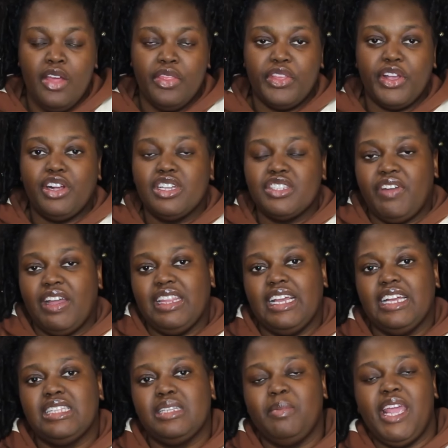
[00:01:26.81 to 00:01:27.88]
The girls finally
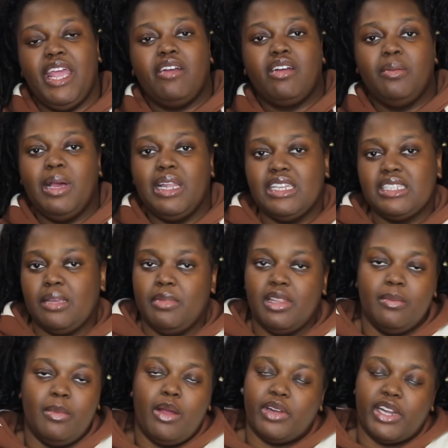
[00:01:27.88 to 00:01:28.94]
get to meet Arabella. Some of
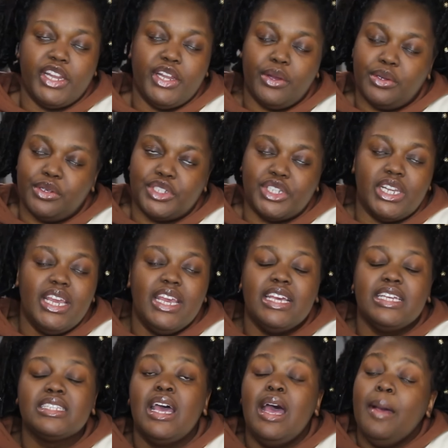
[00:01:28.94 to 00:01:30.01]
them already know who she
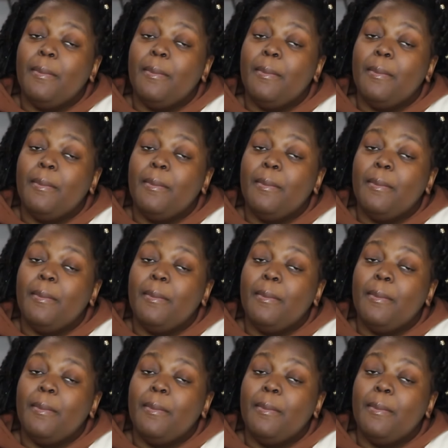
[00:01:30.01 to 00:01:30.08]
is,